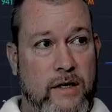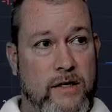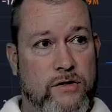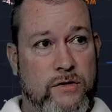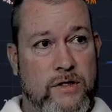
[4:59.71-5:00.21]
And
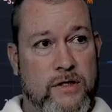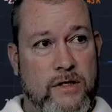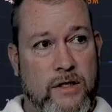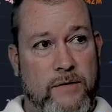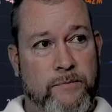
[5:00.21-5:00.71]
as you can
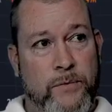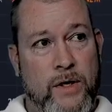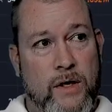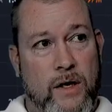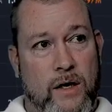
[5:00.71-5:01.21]
see,
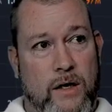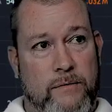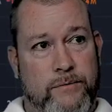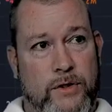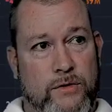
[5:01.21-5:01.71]

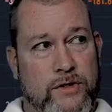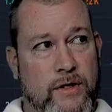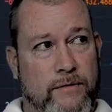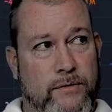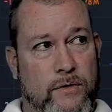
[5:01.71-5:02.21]

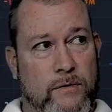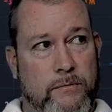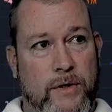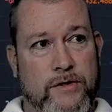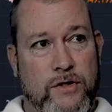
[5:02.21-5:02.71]
several
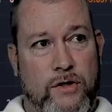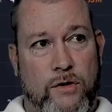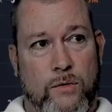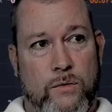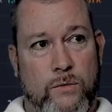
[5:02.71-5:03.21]
months
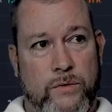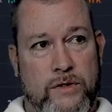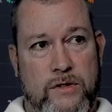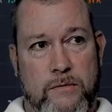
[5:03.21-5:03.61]
ago, this is a